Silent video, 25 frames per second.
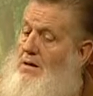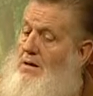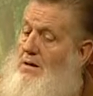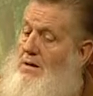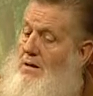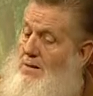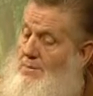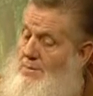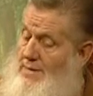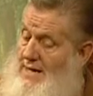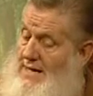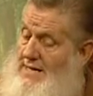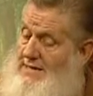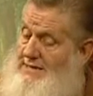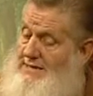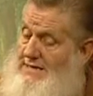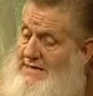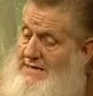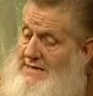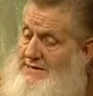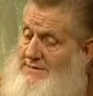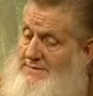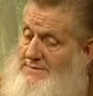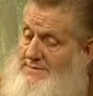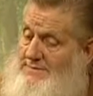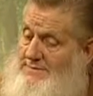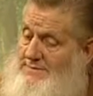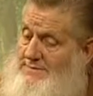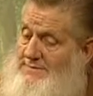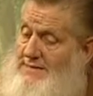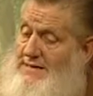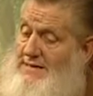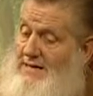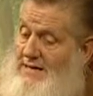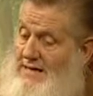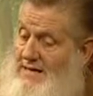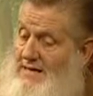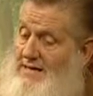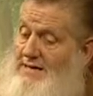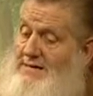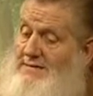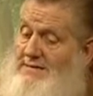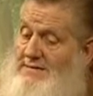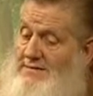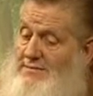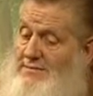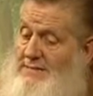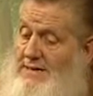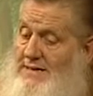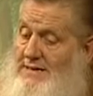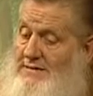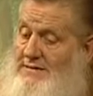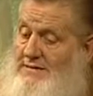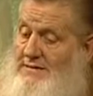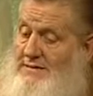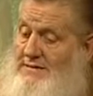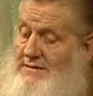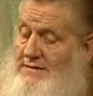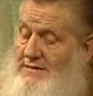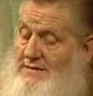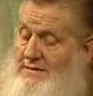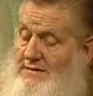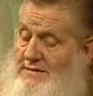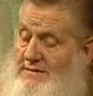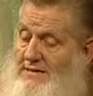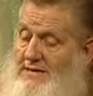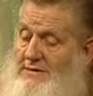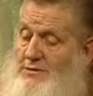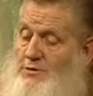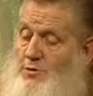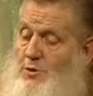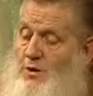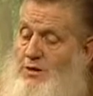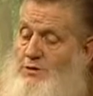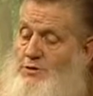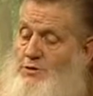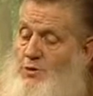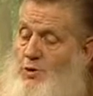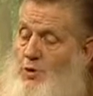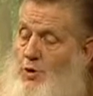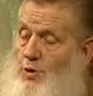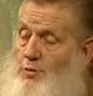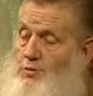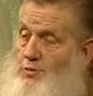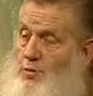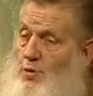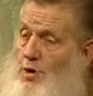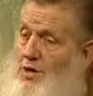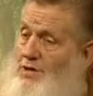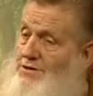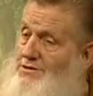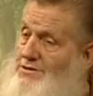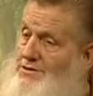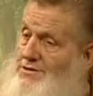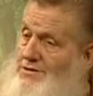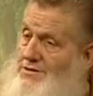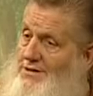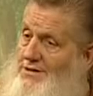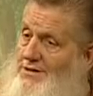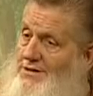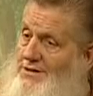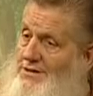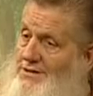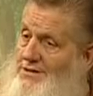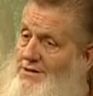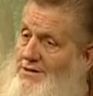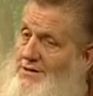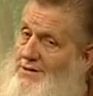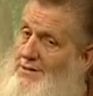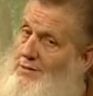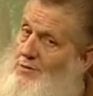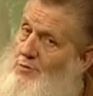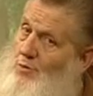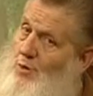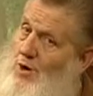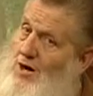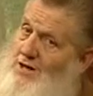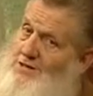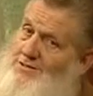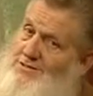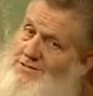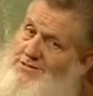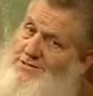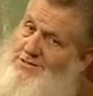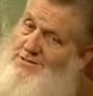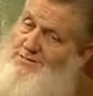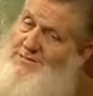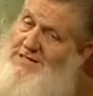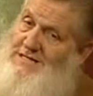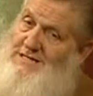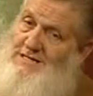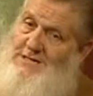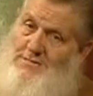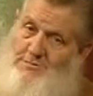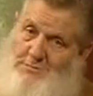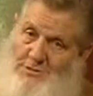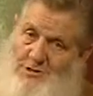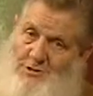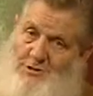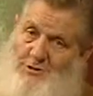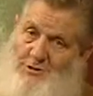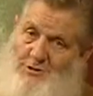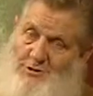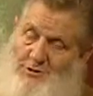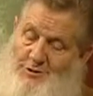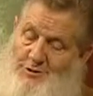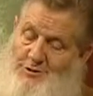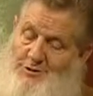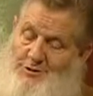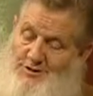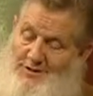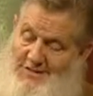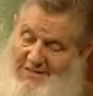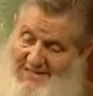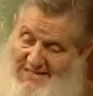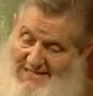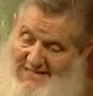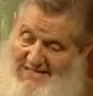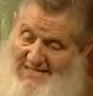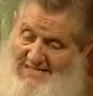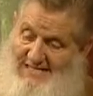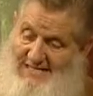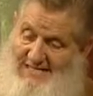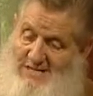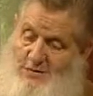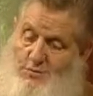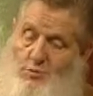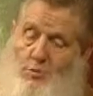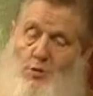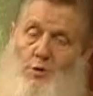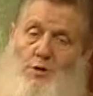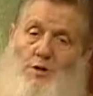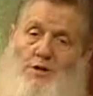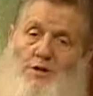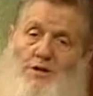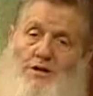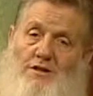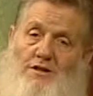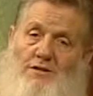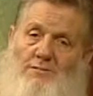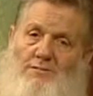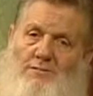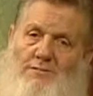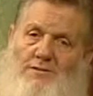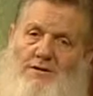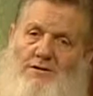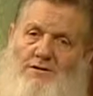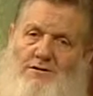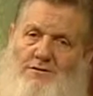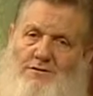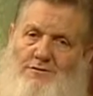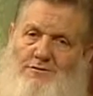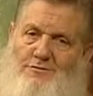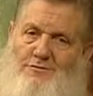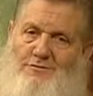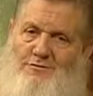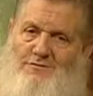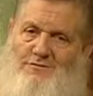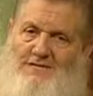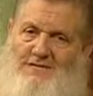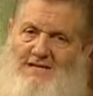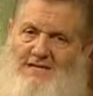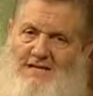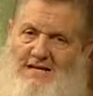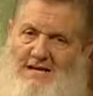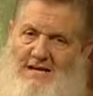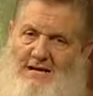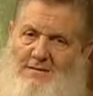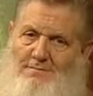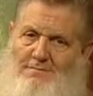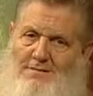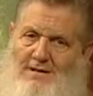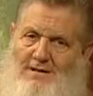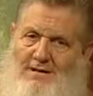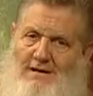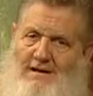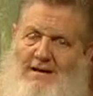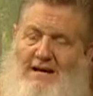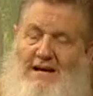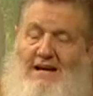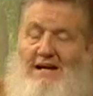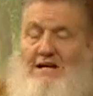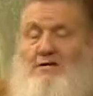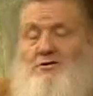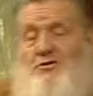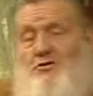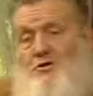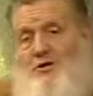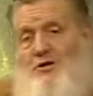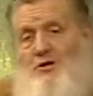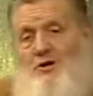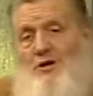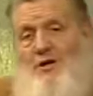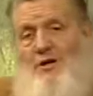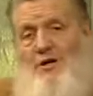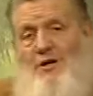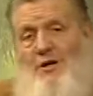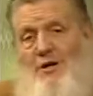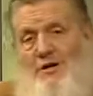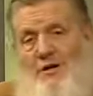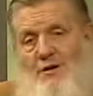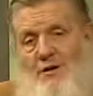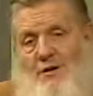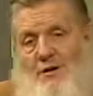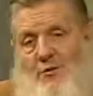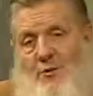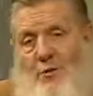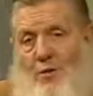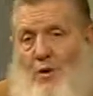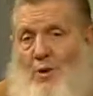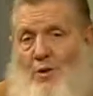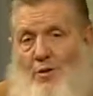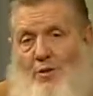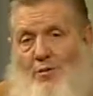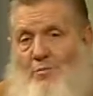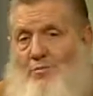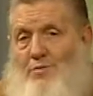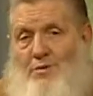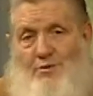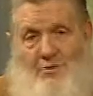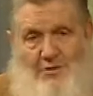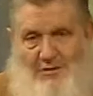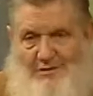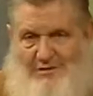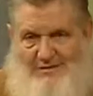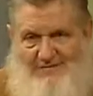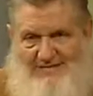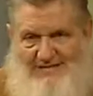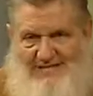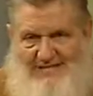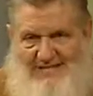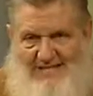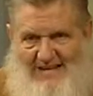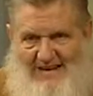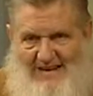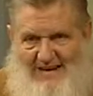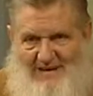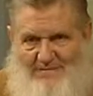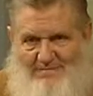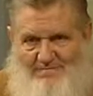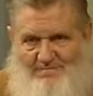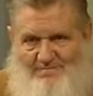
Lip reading: Amazing? Yeah, it's amazing. That's why it's called Mu'ajiza. Mu'ajiza means miracle. And this is one of the miracles of Islam and certainly one of the beauties of Islam.